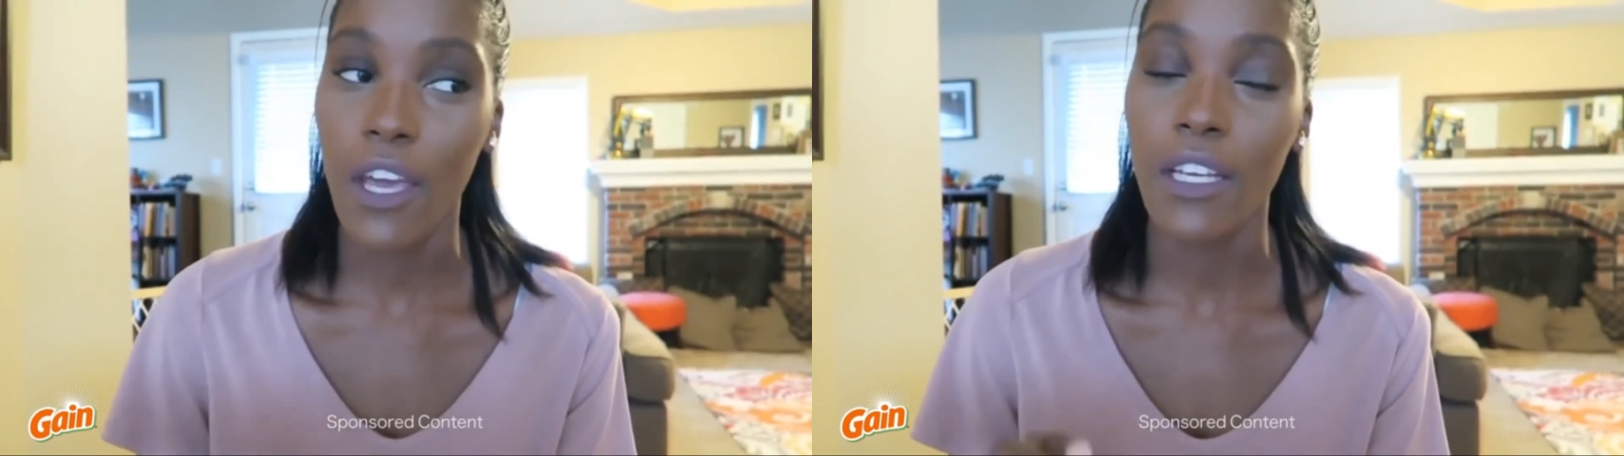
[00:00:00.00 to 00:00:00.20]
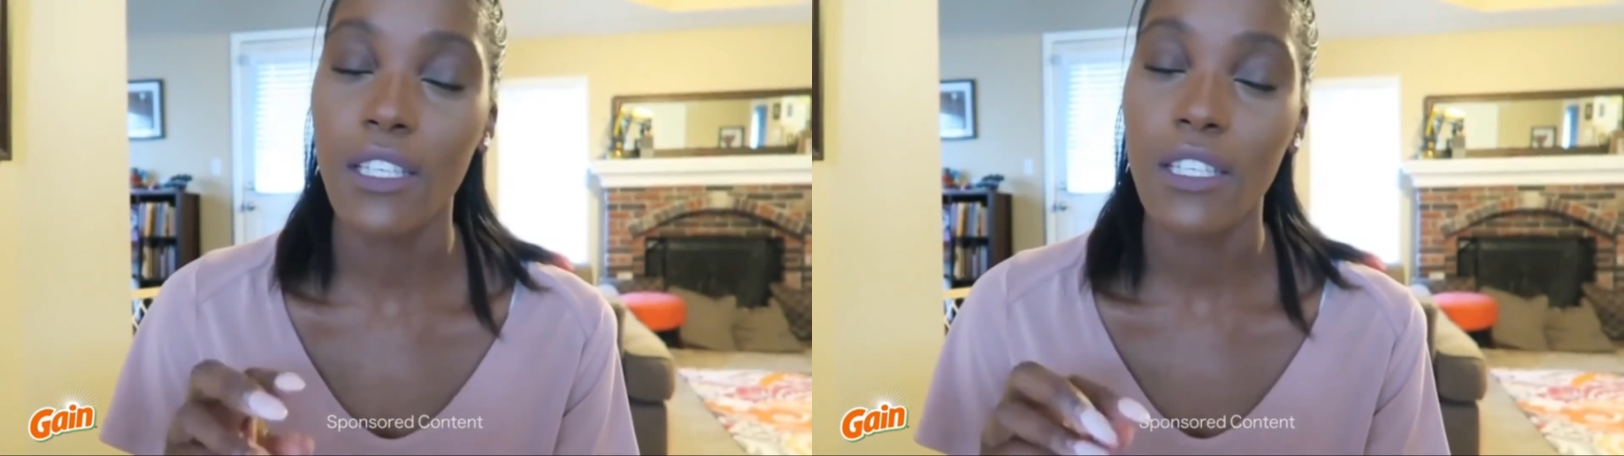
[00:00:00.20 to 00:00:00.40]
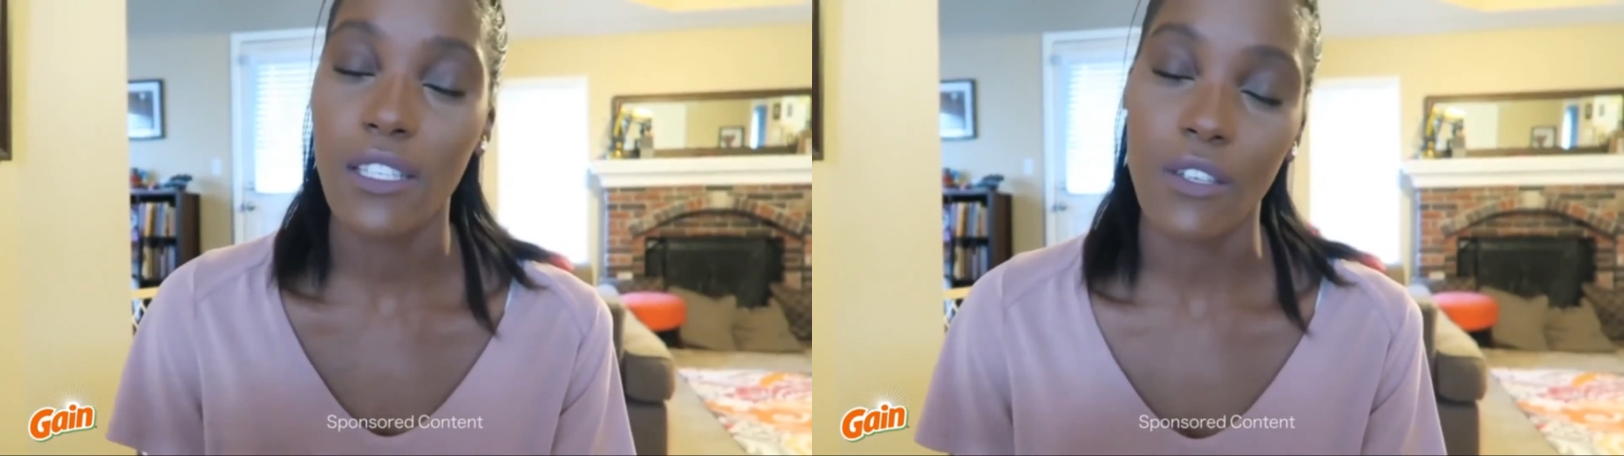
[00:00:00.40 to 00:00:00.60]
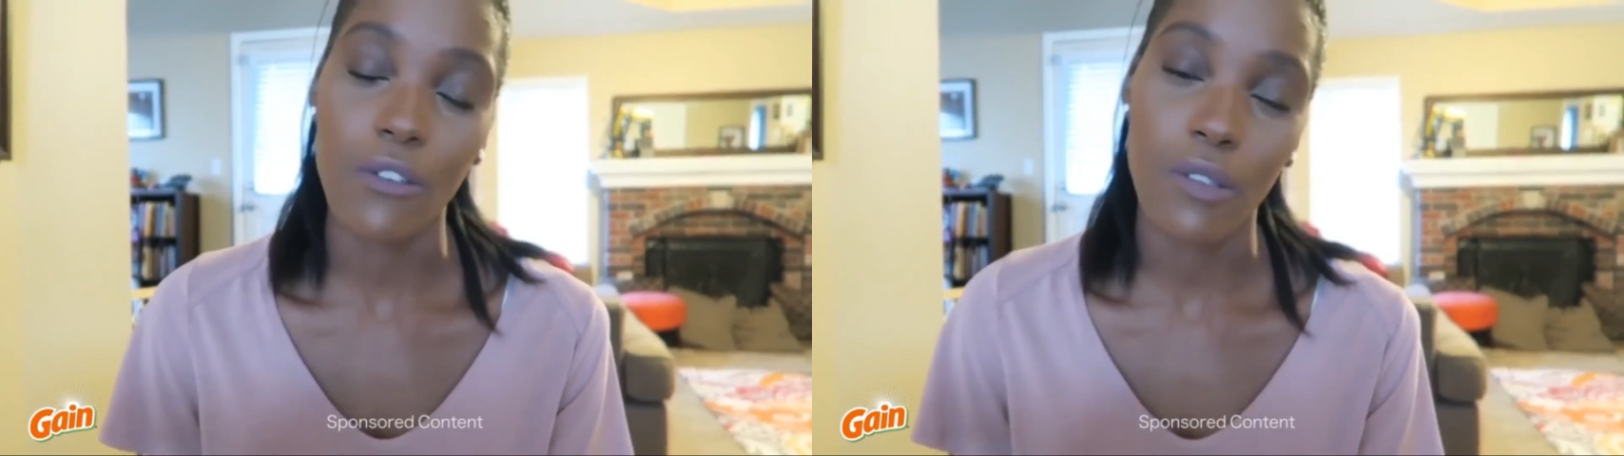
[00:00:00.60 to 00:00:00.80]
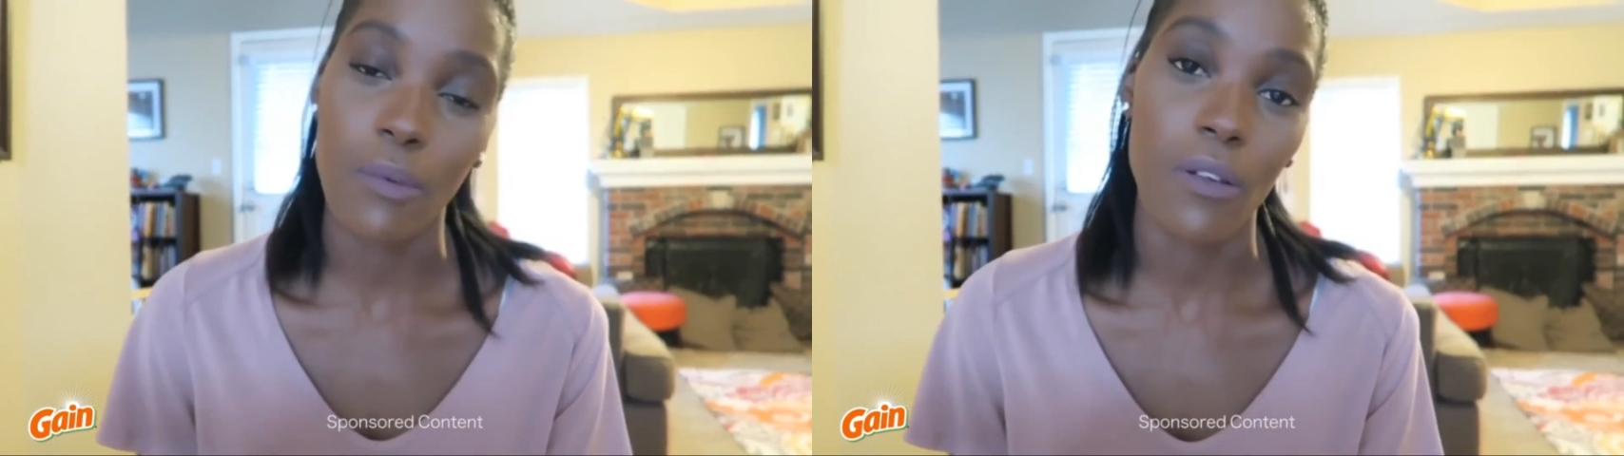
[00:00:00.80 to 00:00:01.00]
and it still
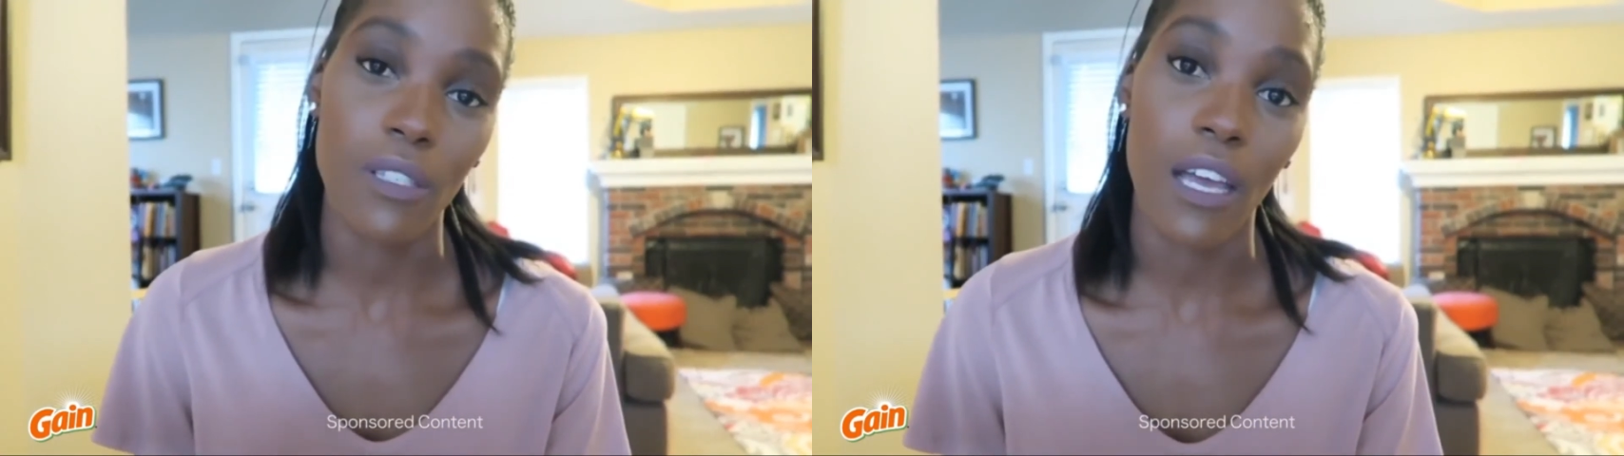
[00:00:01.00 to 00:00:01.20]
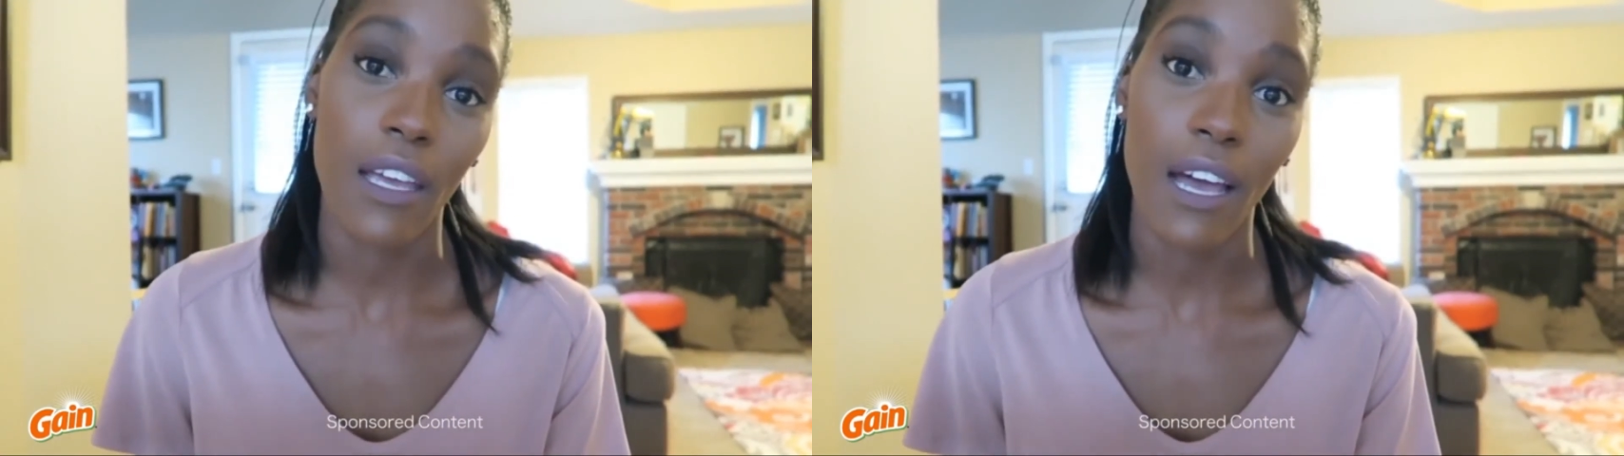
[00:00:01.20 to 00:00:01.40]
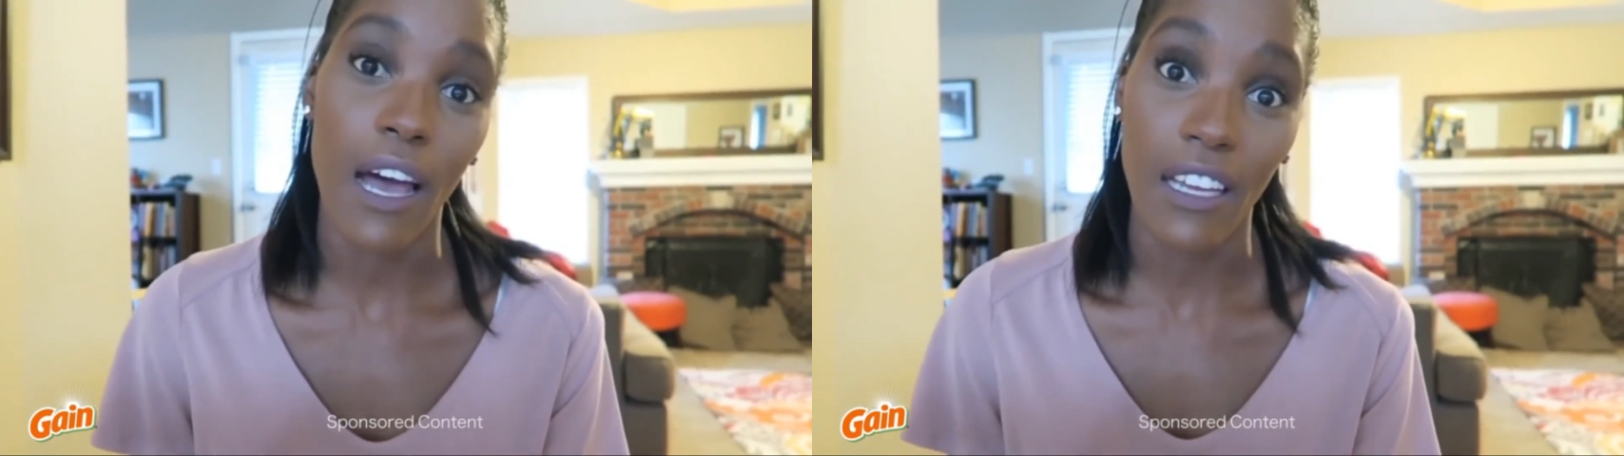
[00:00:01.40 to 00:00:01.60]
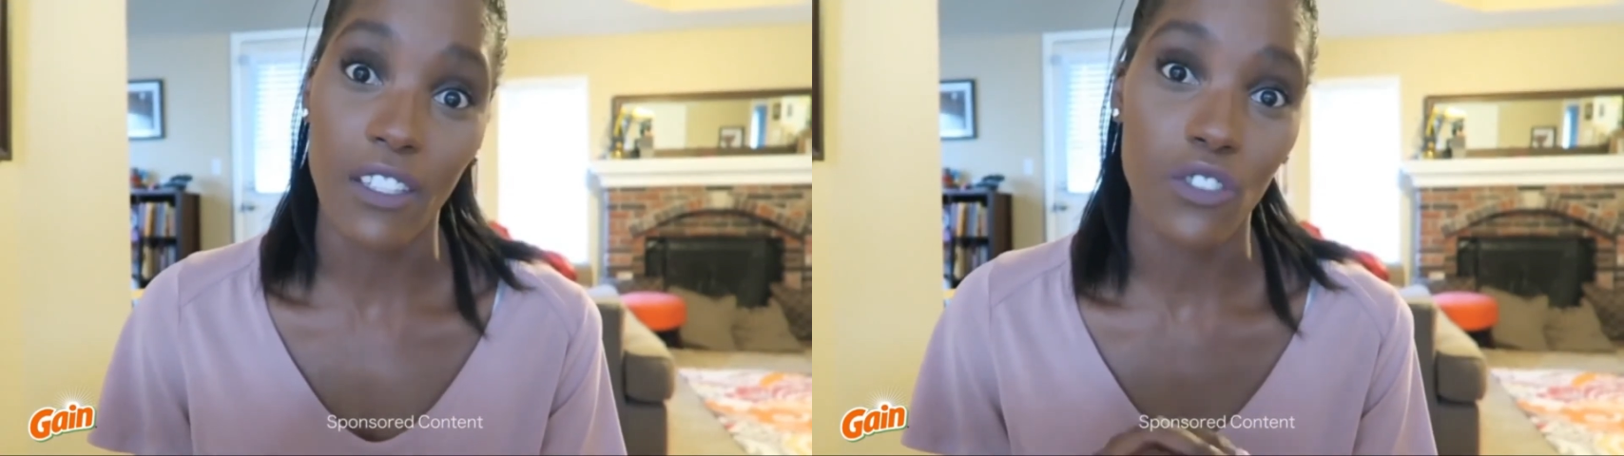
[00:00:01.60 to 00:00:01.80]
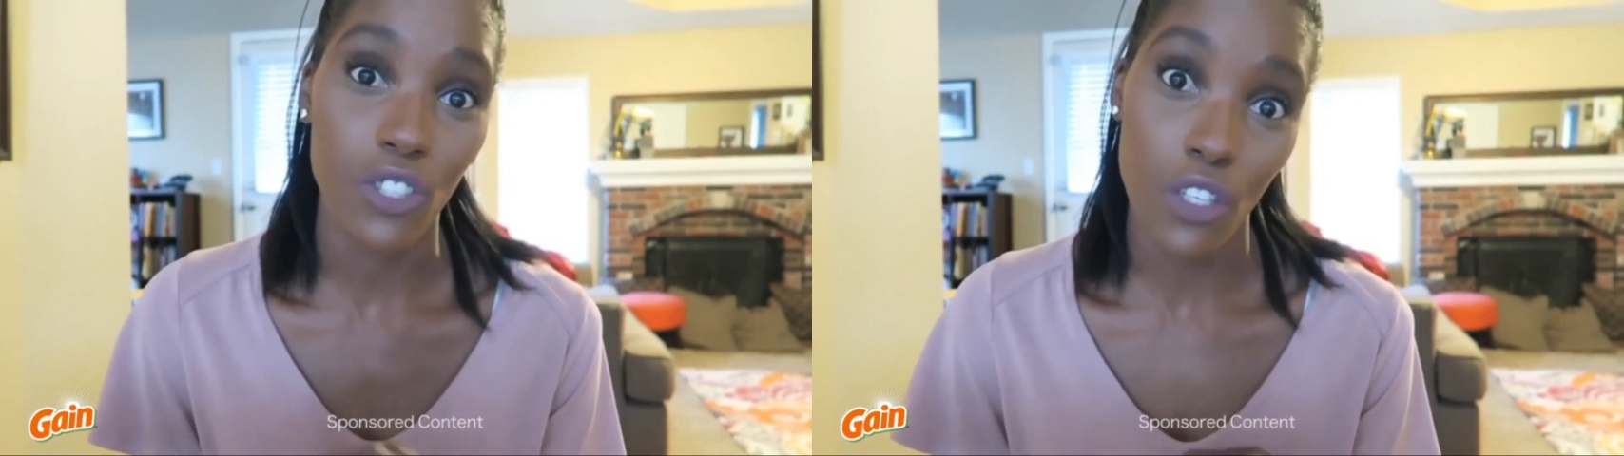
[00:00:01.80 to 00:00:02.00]
smells like I
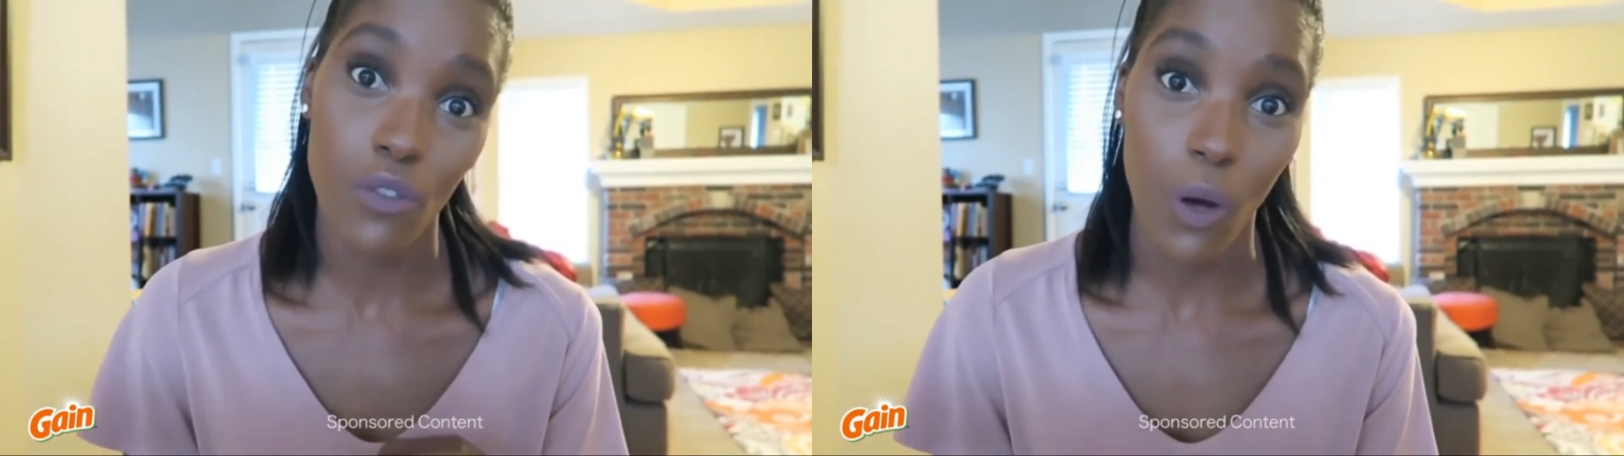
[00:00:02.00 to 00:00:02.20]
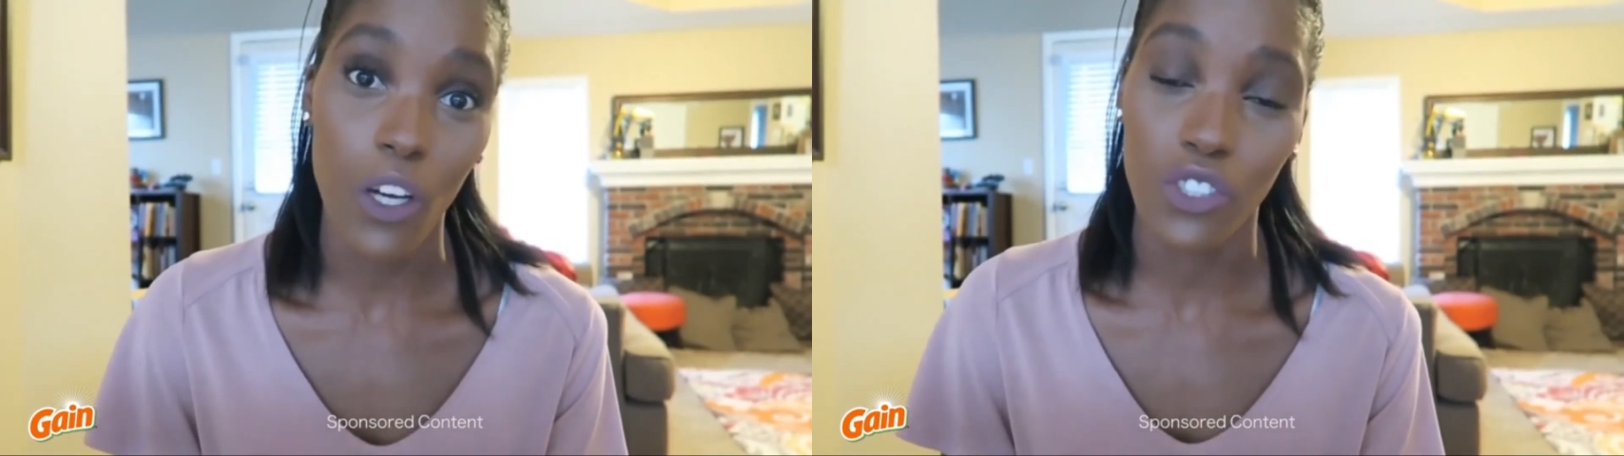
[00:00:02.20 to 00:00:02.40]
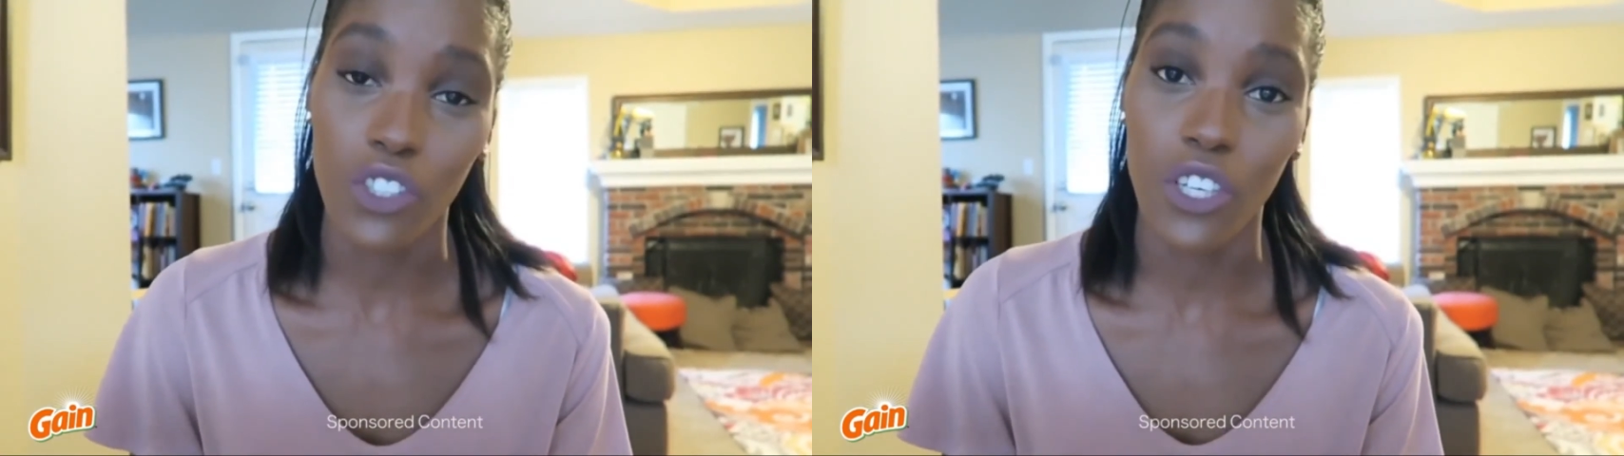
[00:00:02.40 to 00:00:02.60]
just washed it